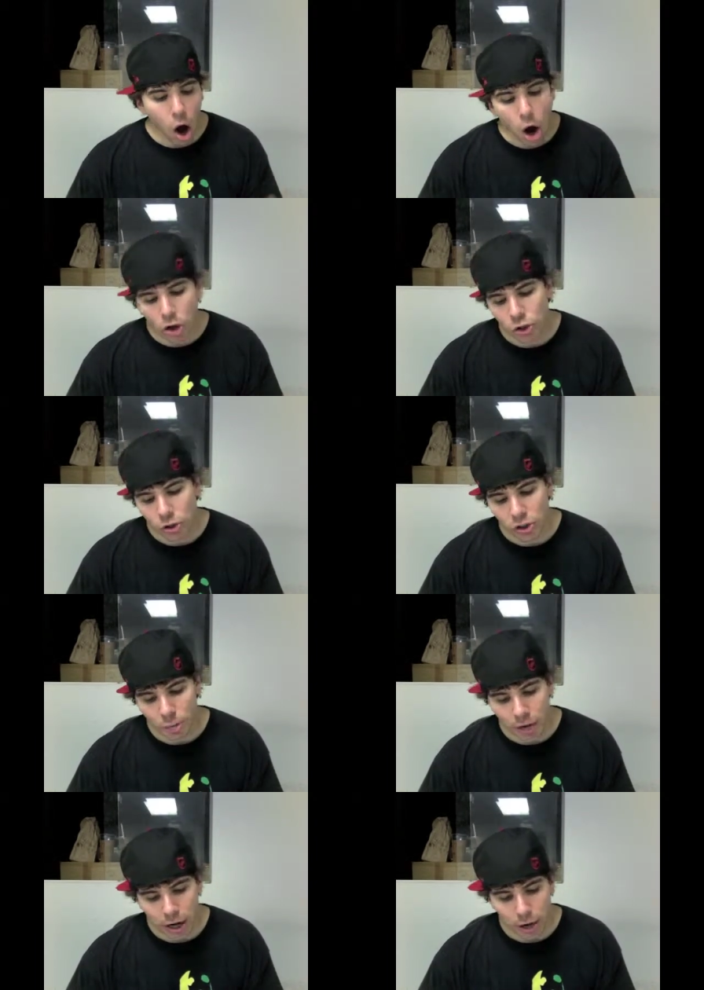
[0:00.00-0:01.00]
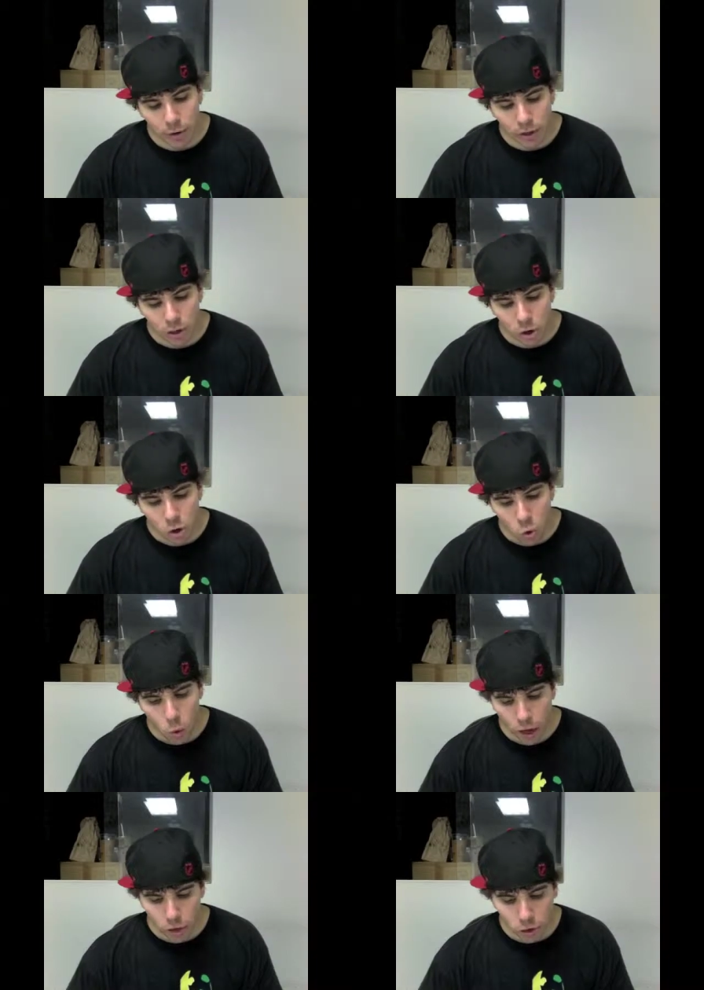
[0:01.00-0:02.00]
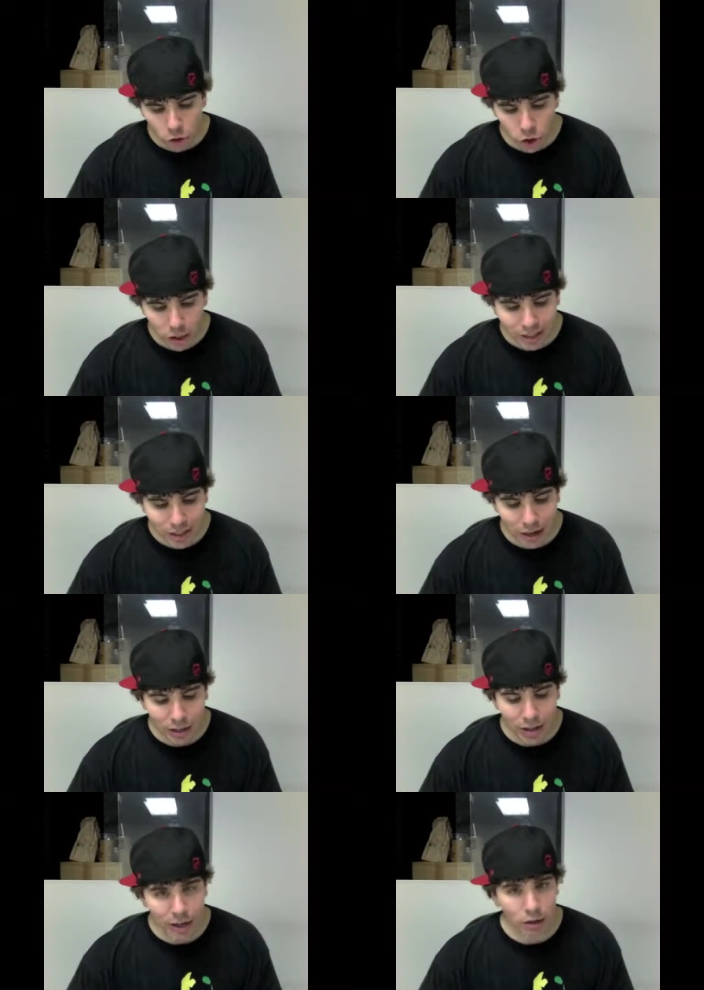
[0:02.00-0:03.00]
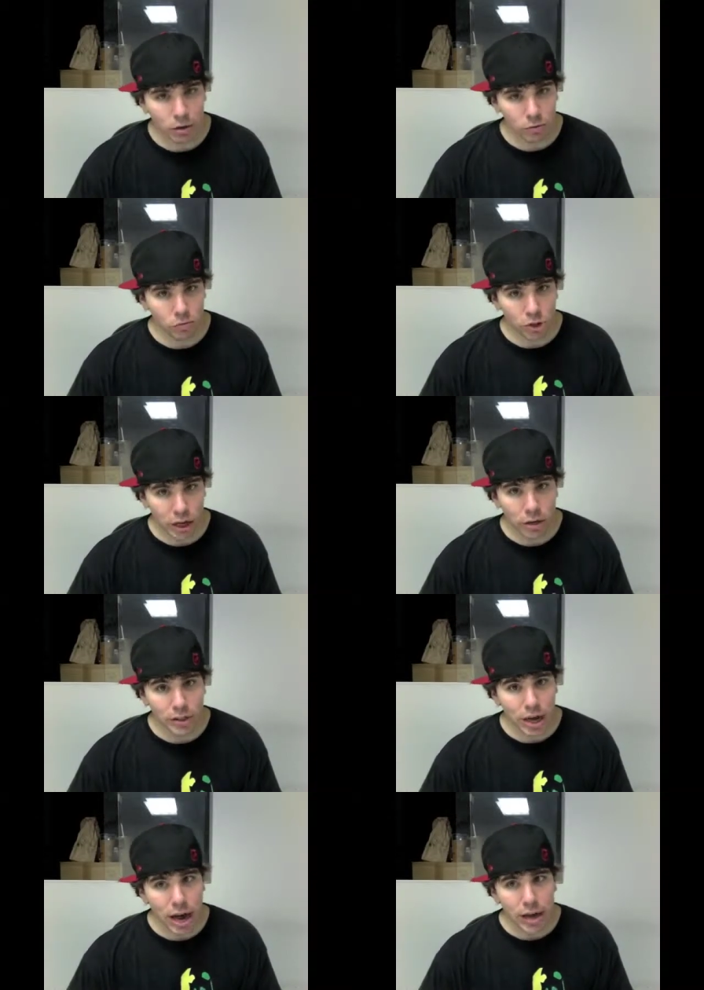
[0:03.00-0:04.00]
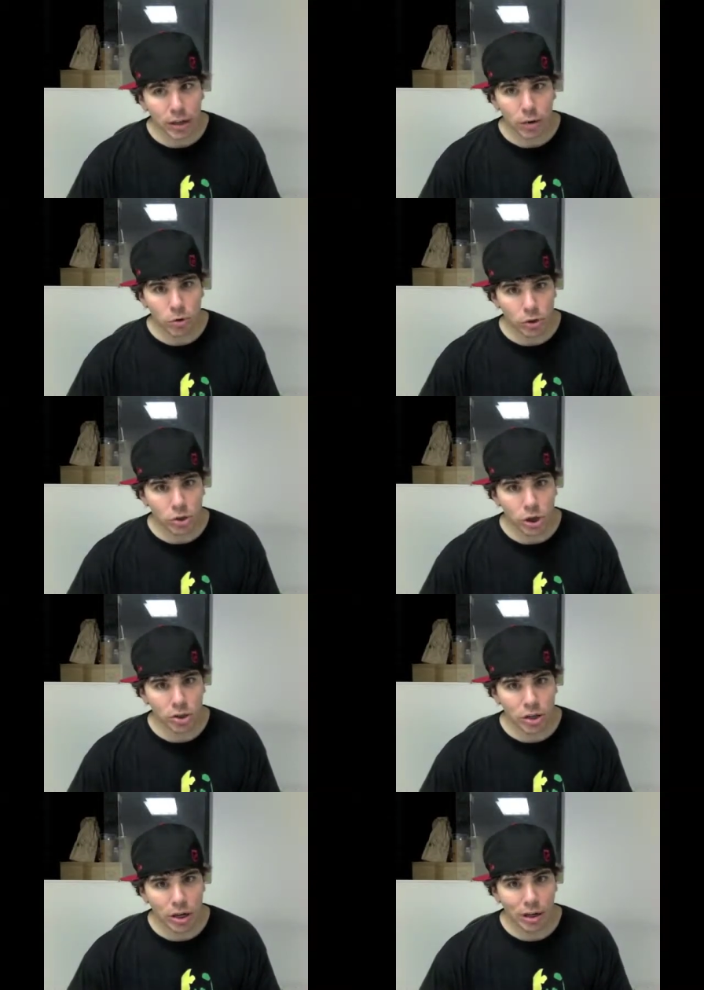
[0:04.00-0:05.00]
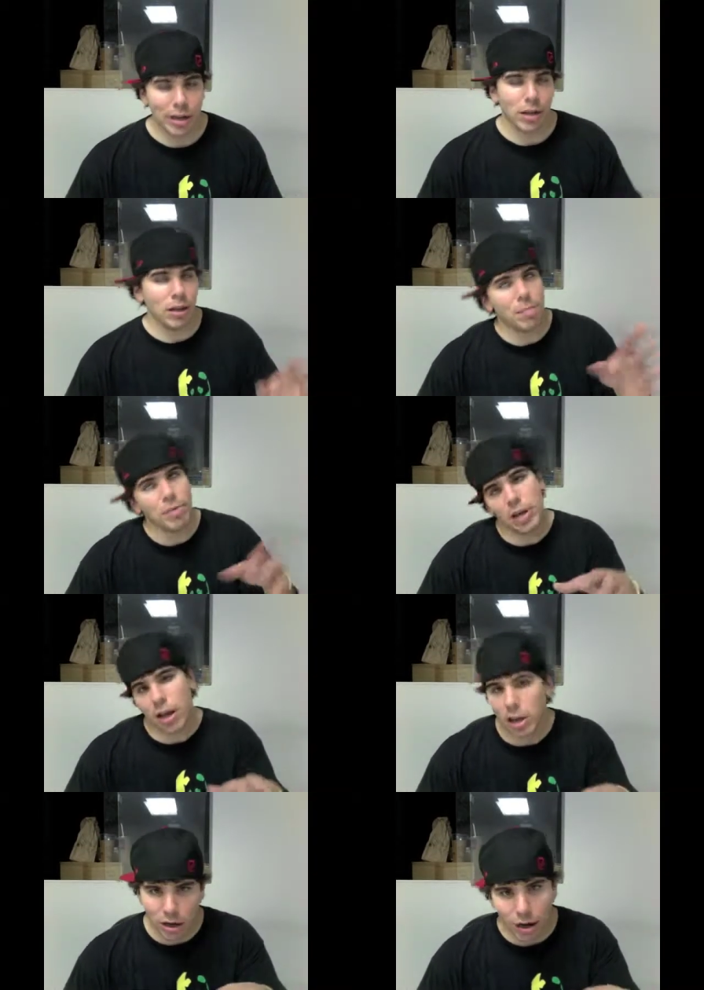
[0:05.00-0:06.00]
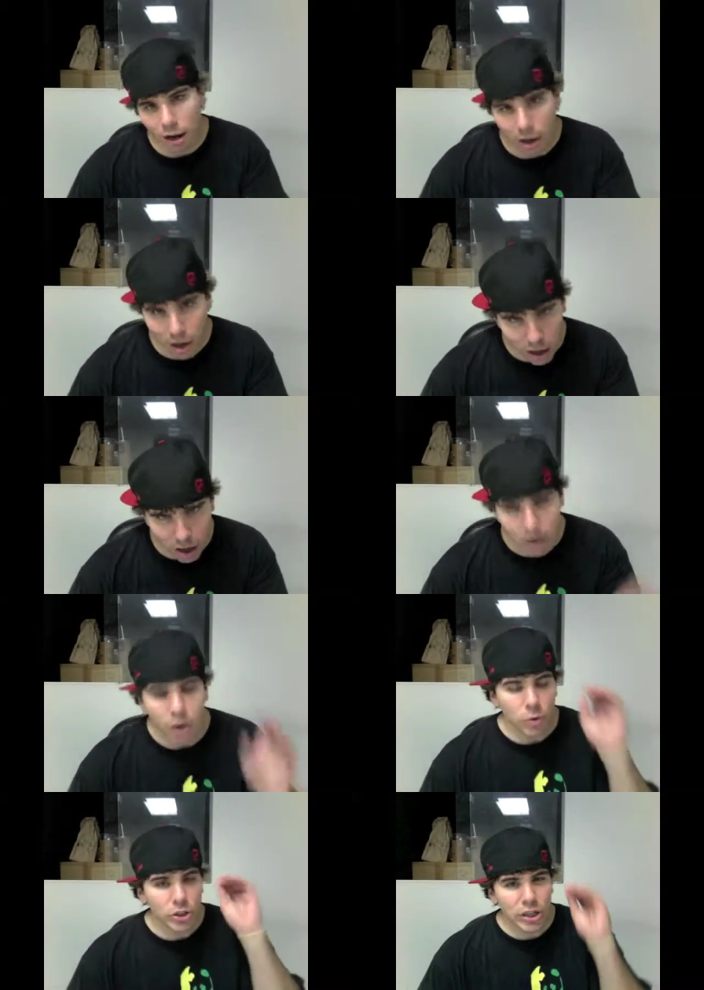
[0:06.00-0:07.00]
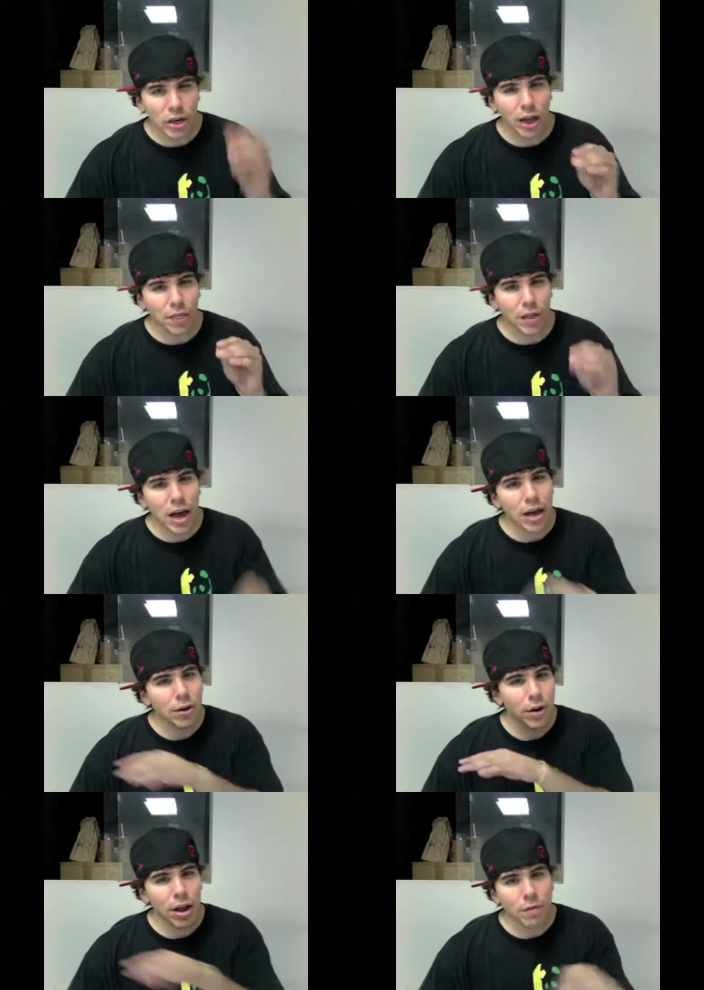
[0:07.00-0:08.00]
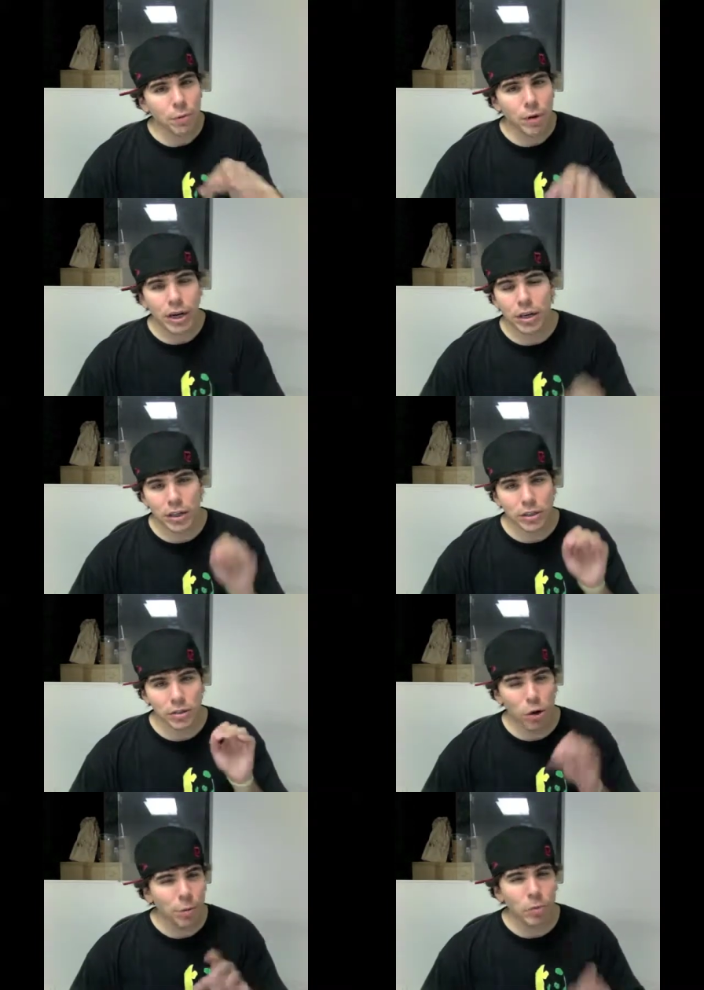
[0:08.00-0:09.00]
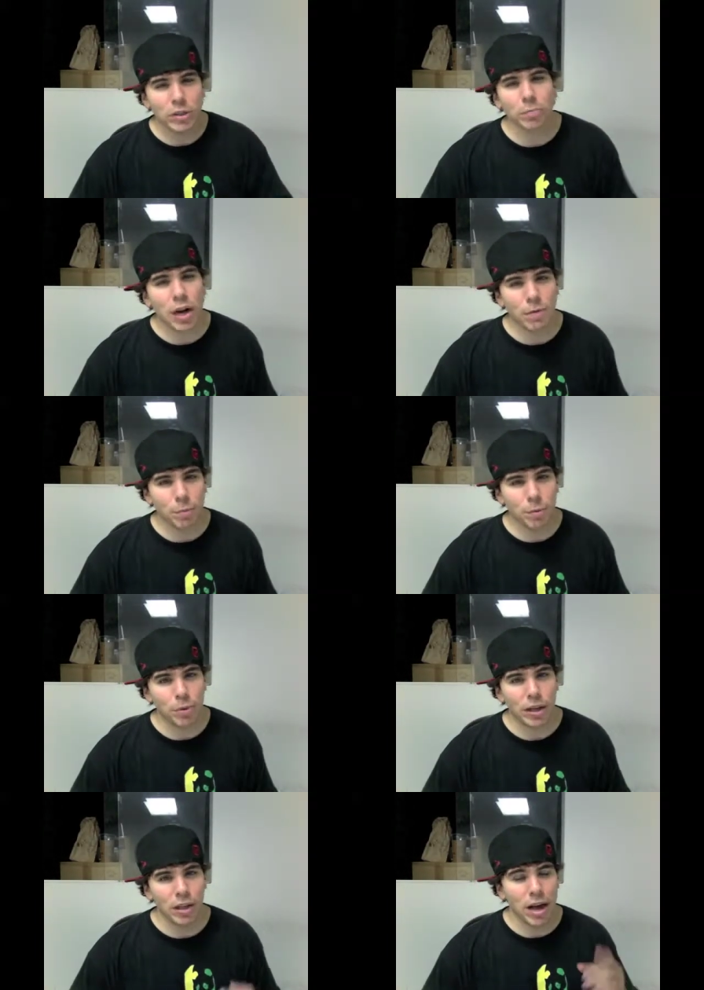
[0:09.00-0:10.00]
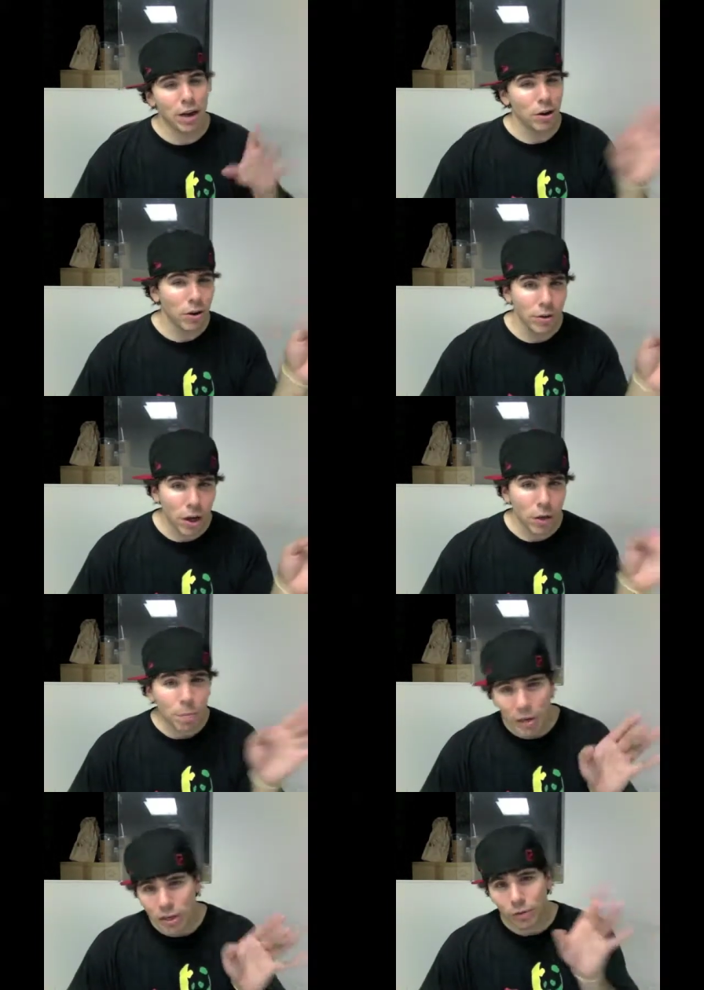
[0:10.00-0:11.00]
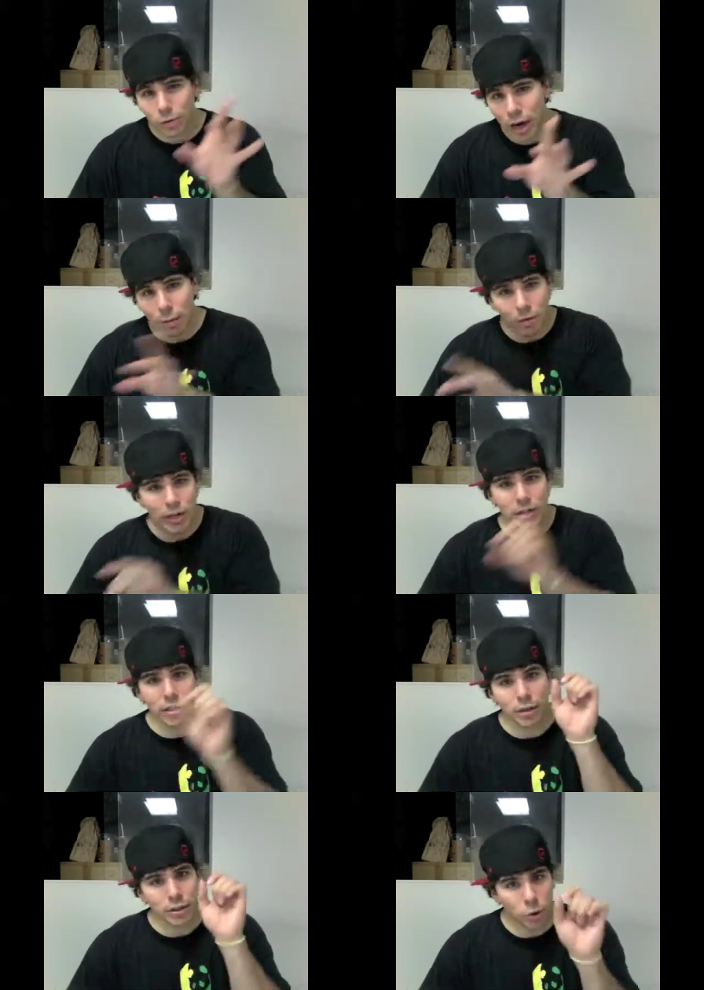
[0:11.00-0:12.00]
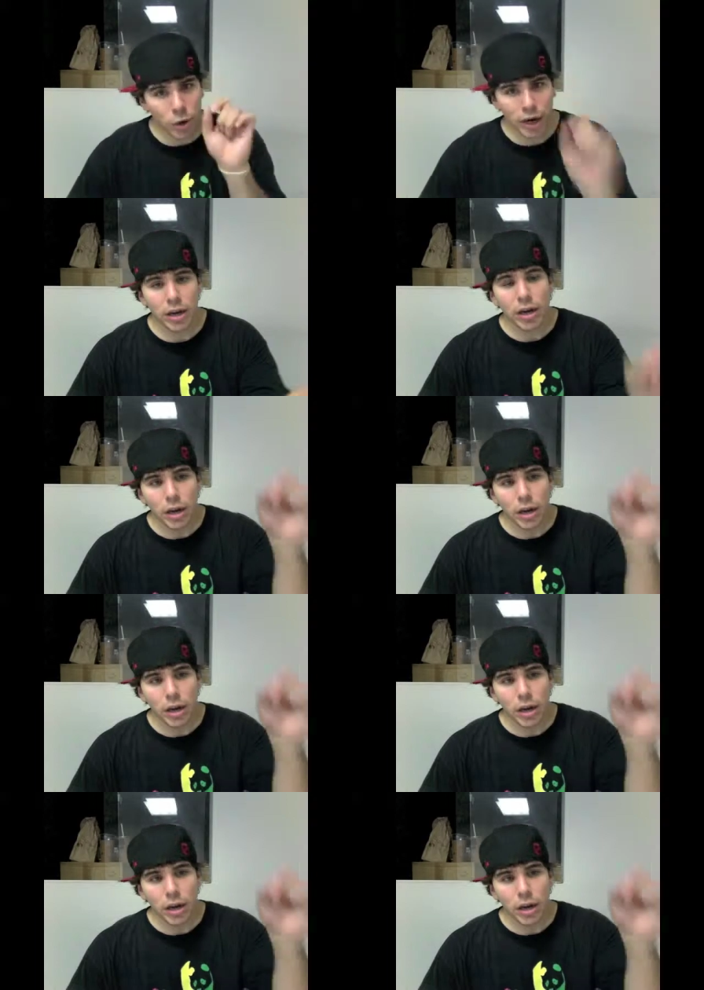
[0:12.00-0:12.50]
also something I know is when you start sounding like a sales guy, like when you start sounding like a, let me tell you, da, da, da, da, da. When you sound like that, nobody wants to buy from people like that. Another piece of random advice. It's quick.